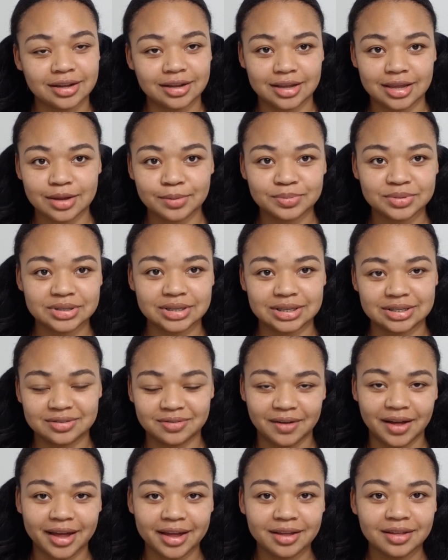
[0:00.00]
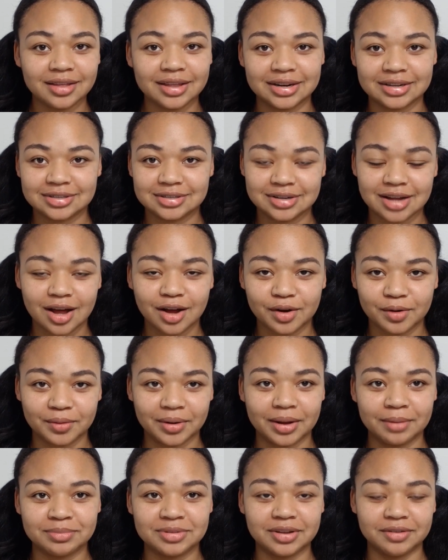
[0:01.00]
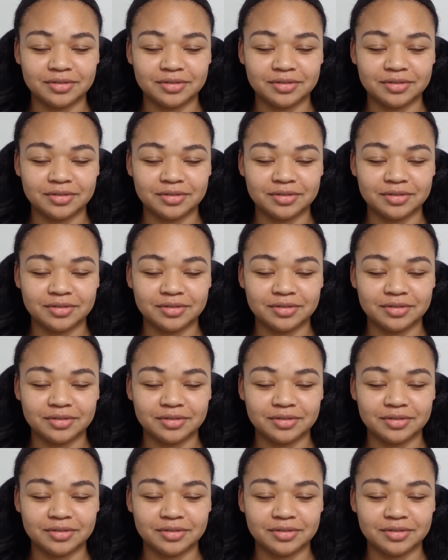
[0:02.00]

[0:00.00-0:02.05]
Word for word: keeps this file and it's not corrupt.